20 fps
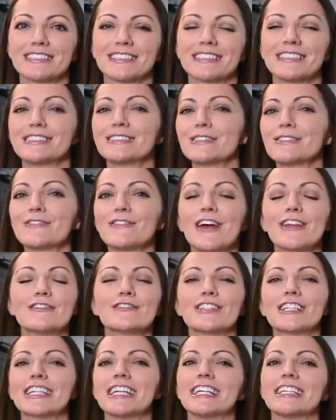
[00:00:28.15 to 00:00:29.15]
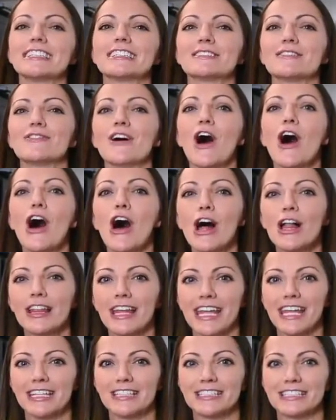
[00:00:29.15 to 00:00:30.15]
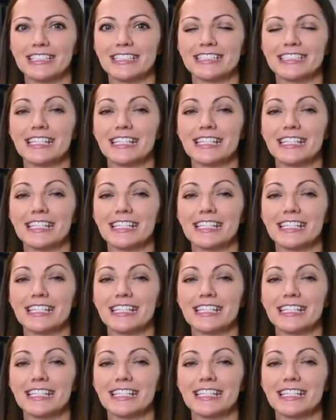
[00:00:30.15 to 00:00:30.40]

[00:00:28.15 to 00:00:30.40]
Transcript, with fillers: These are fun for kids of all ages.